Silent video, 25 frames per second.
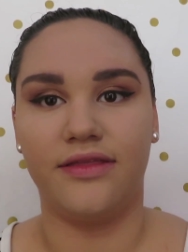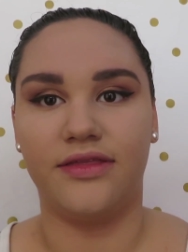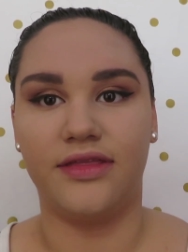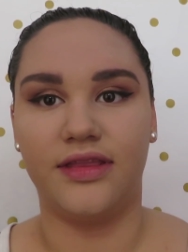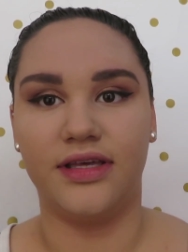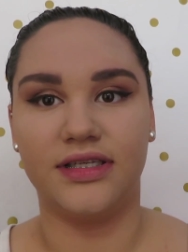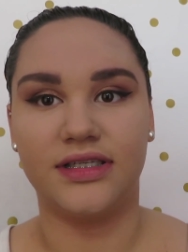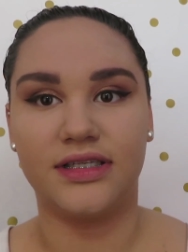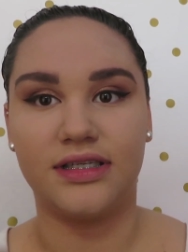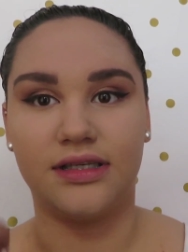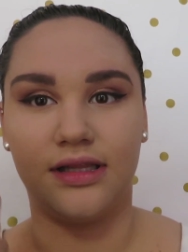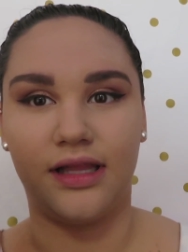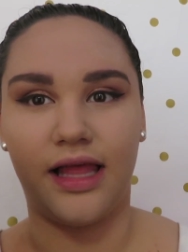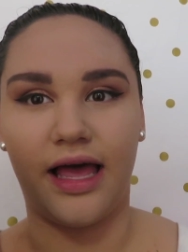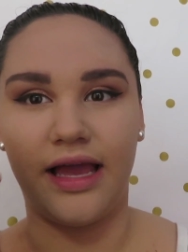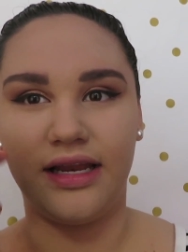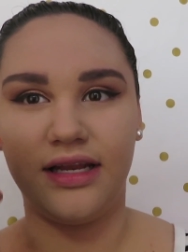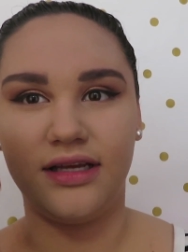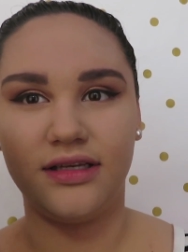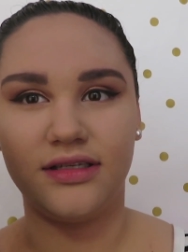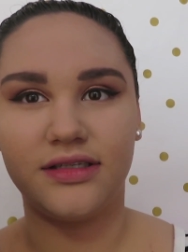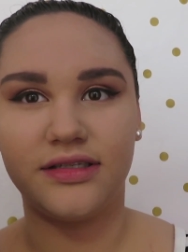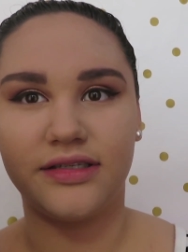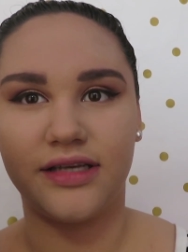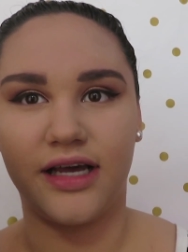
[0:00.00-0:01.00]
the
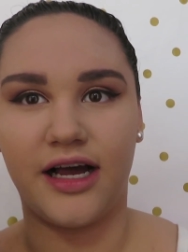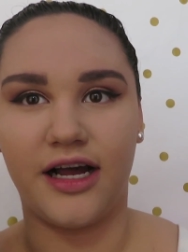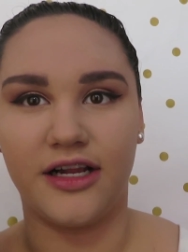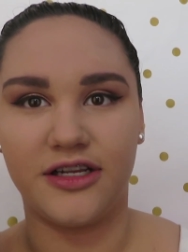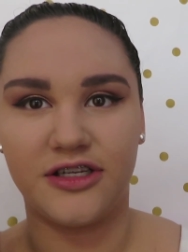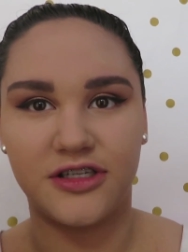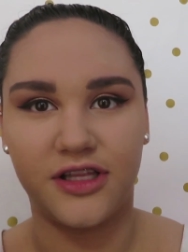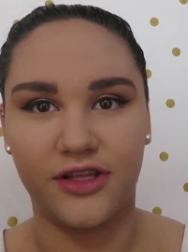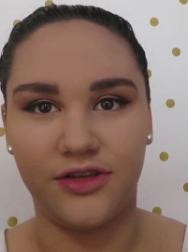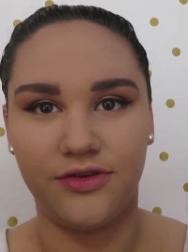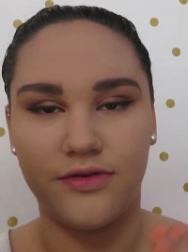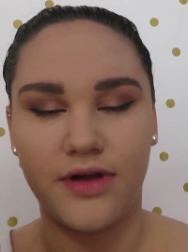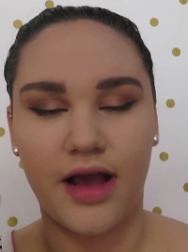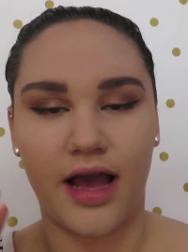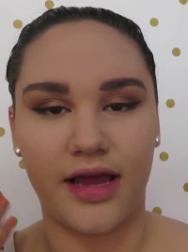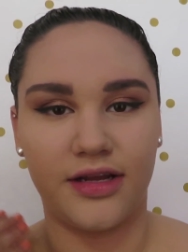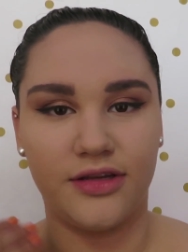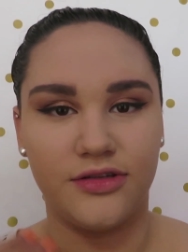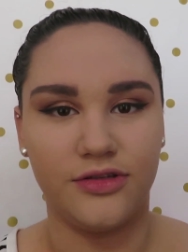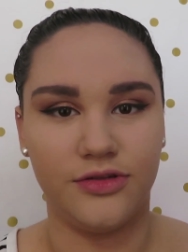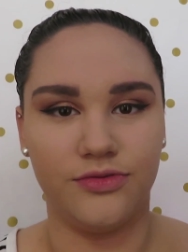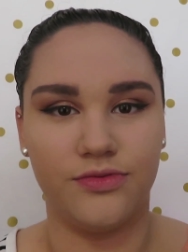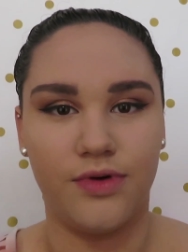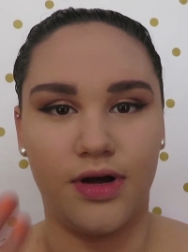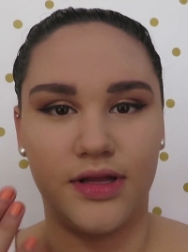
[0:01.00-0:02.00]
slightest touch that you kind
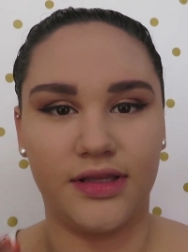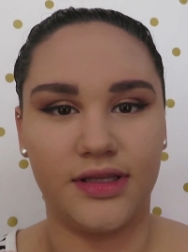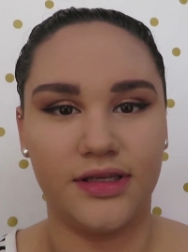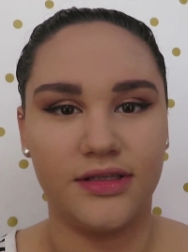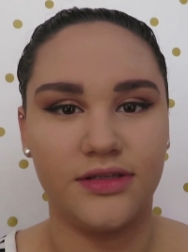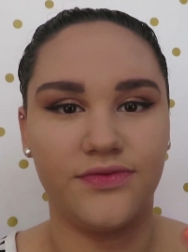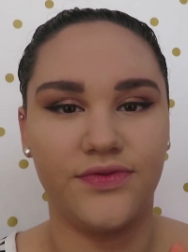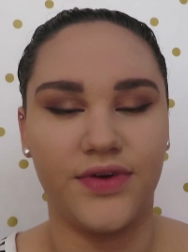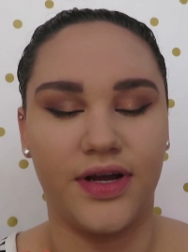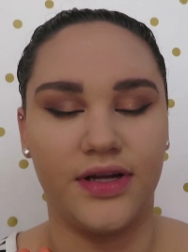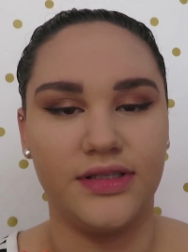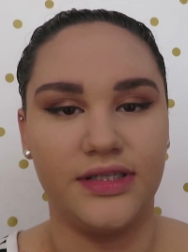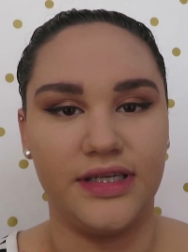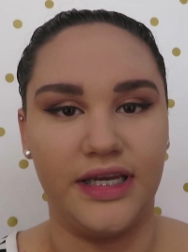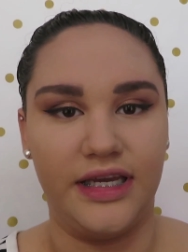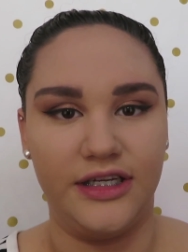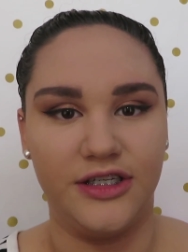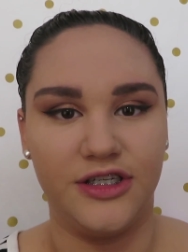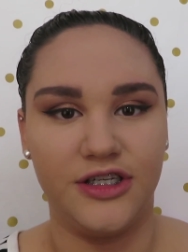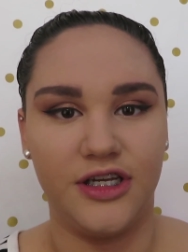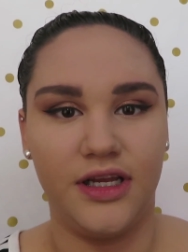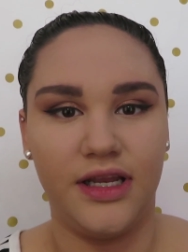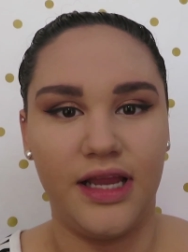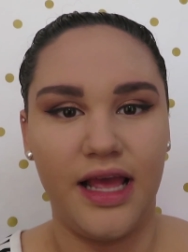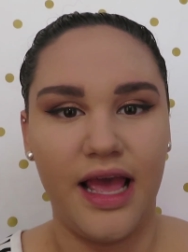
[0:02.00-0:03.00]
of do on this
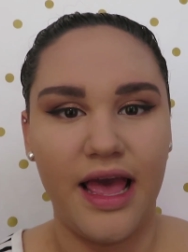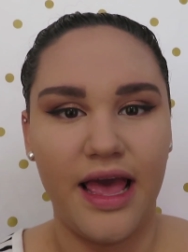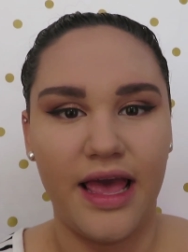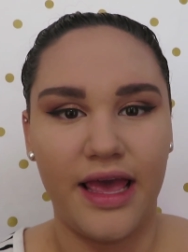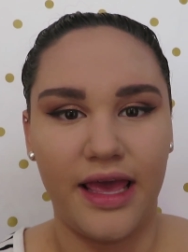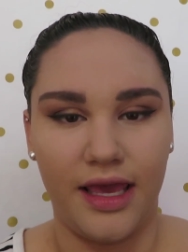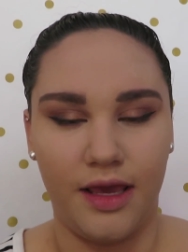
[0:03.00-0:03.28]
foundation,